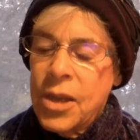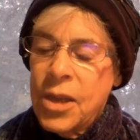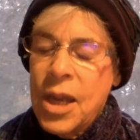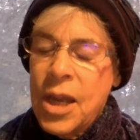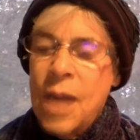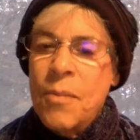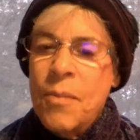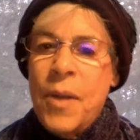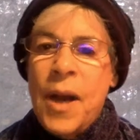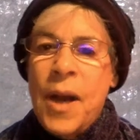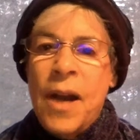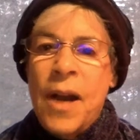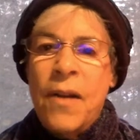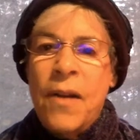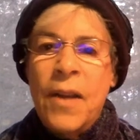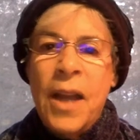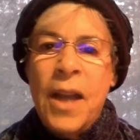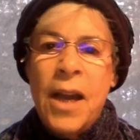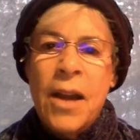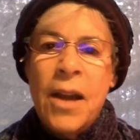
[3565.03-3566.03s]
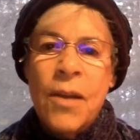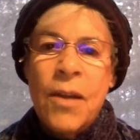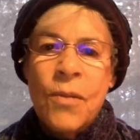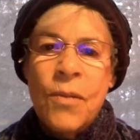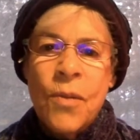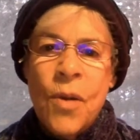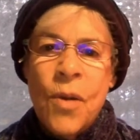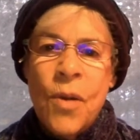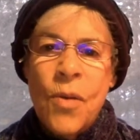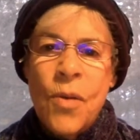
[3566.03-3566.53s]
And Baha'u'lláh
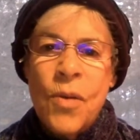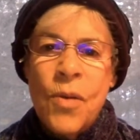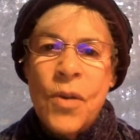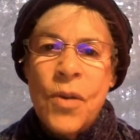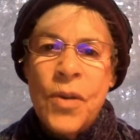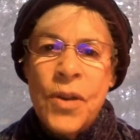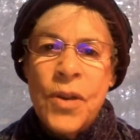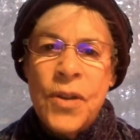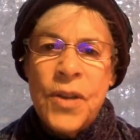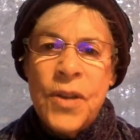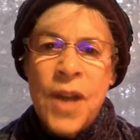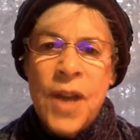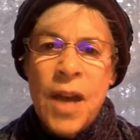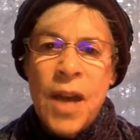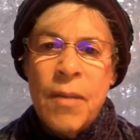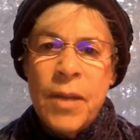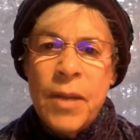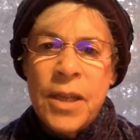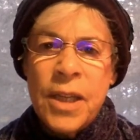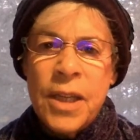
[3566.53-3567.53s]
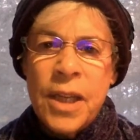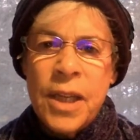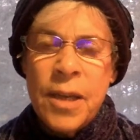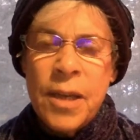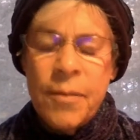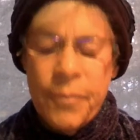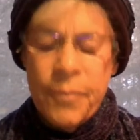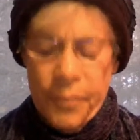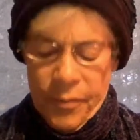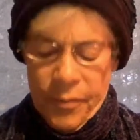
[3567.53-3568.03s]
wrote this tablet to him.